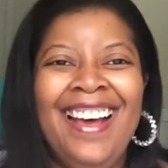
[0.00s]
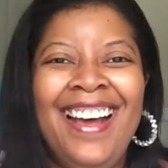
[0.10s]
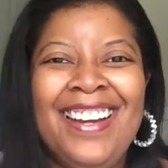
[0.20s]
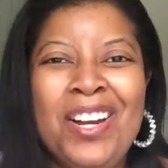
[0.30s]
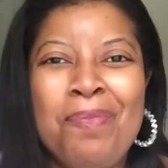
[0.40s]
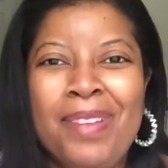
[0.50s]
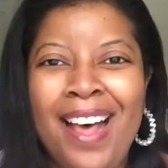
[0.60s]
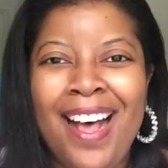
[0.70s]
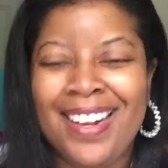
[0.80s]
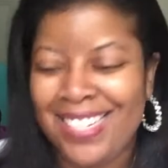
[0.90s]
On your
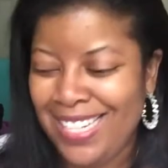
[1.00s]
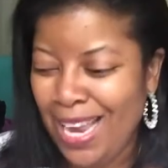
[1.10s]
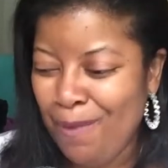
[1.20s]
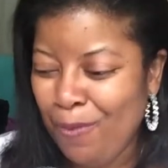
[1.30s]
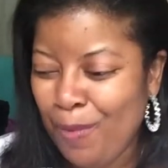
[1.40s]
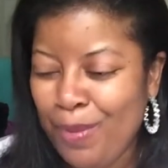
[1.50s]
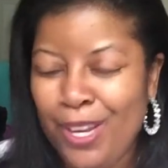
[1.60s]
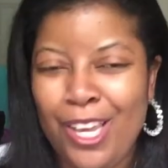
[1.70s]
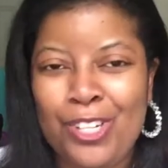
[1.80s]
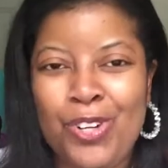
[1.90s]
blog. Same for
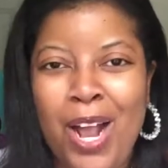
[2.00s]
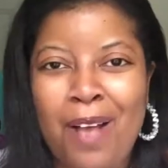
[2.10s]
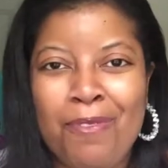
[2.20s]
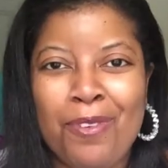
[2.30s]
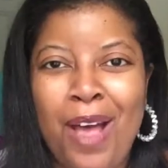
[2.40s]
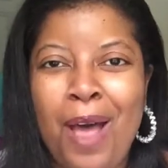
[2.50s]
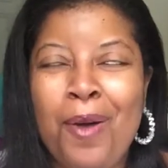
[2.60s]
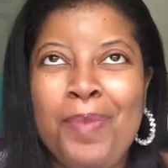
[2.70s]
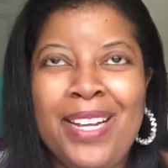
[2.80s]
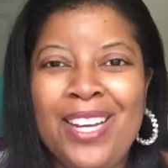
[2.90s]
booking travel. I
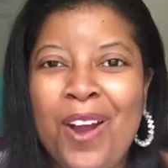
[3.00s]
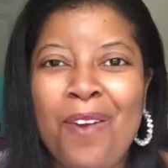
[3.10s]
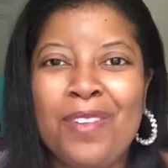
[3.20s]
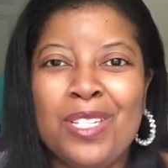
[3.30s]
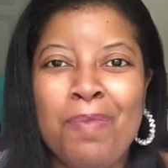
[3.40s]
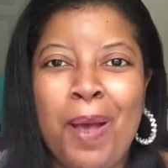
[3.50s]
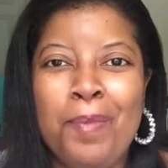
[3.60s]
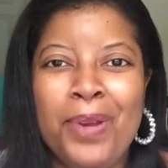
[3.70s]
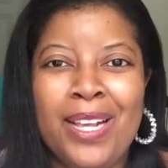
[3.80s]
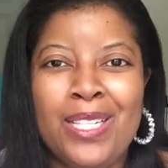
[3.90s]
would be nervous
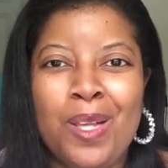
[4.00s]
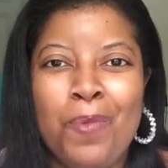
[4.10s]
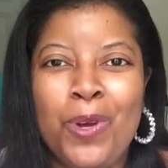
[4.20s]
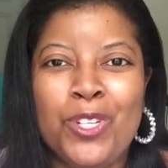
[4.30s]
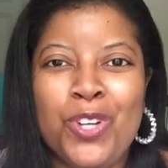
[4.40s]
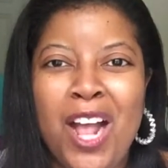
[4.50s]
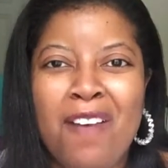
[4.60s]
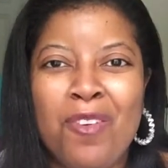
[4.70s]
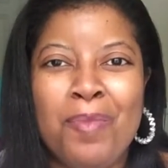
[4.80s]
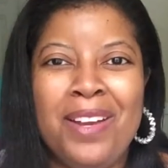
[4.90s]
about booking someone's
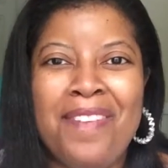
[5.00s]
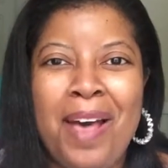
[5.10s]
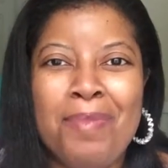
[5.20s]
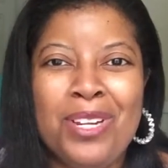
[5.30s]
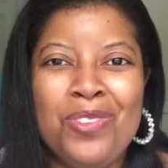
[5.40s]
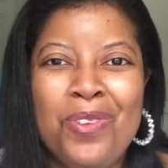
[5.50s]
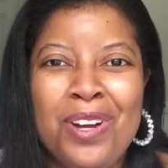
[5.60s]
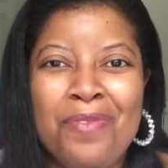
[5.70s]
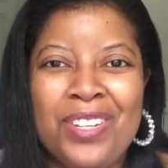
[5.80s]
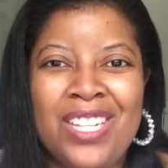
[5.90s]
travel, but if I've been
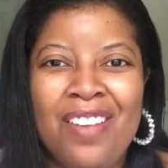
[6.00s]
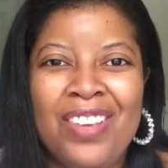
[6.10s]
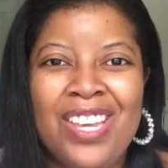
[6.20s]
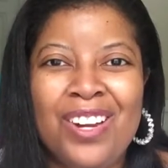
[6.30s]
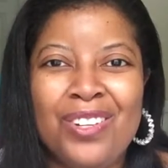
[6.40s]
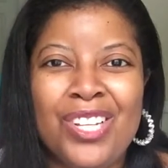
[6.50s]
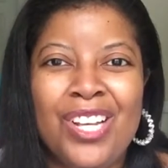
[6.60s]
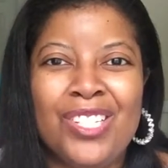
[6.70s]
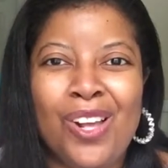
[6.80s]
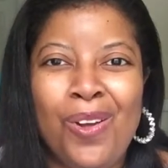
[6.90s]
doing it for 7 years,
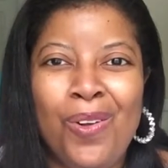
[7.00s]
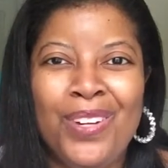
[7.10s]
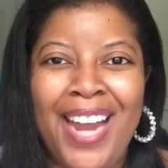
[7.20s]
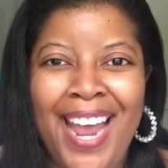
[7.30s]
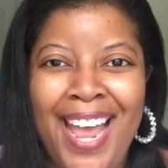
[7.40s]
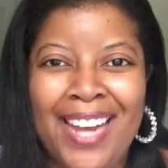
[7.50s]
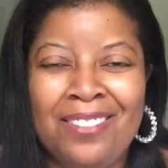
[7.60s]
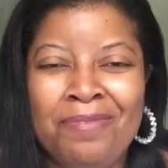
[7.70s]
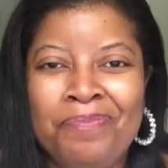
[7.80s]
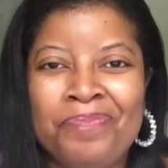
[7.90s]
it's old
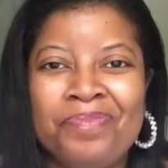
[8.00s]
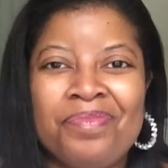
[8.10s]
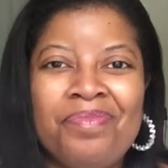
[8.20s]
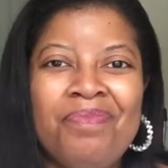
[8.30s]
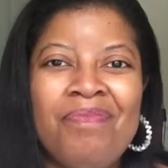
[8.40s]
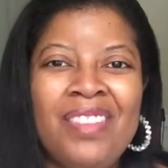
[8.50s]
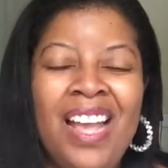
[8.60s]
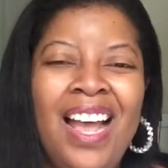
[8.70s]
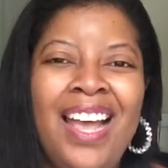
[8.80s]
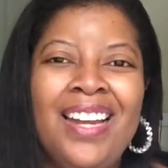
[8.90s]
hat.
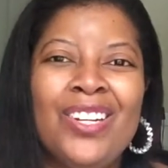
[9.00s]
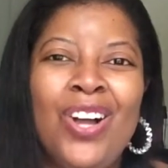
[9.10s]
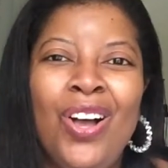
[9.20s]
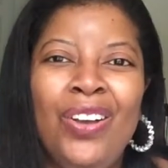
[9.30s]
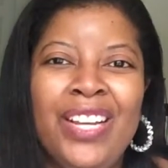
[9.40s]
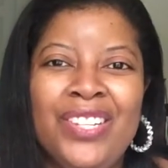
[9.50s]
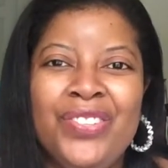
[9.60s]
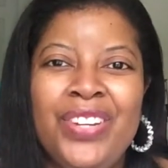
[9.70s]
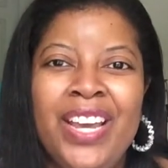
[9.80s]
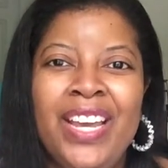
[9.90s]
I had a call
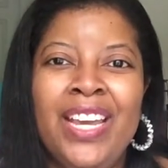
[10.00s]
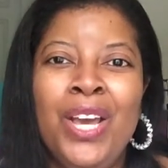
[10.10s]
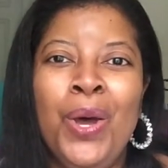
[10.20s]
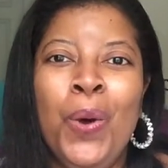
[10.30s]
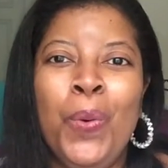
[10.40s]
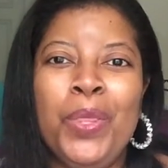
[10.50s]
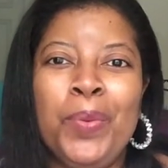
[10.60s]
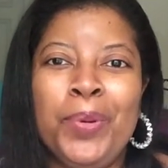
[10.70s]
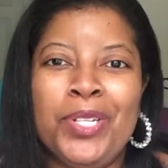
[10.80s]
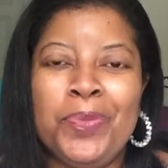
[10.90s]
yesterday with
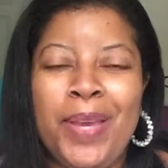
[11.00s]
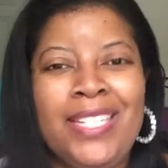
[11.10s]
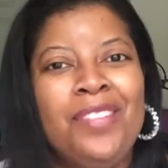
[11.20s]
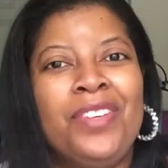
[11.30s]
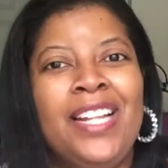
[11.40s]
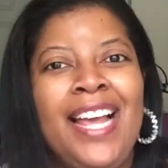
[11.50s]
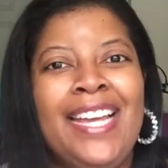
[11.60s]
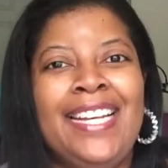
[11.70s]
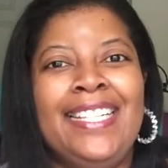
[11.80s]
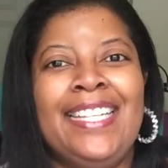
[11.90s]
a prospective
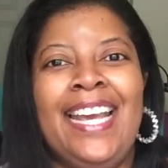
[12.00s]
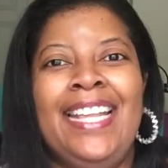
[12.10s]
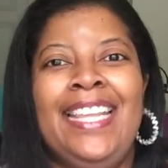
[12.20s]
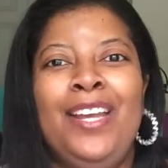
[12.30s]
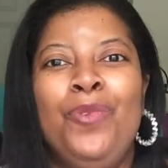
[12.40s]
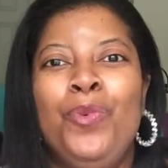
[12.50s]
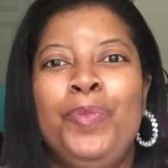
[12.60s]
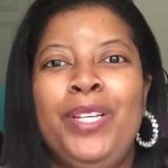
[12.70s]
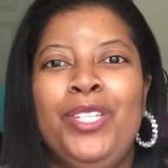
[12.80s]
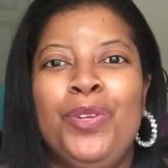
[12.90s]
client, and they will
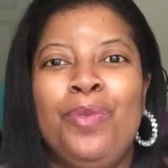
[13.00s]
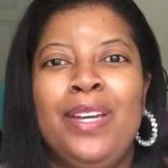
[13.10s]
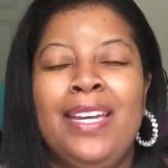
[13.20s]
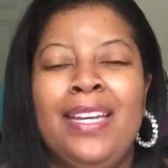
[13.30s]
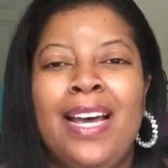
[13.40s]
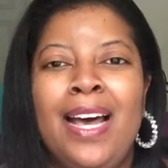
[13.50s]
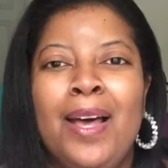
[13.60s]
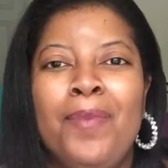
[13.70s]
be doing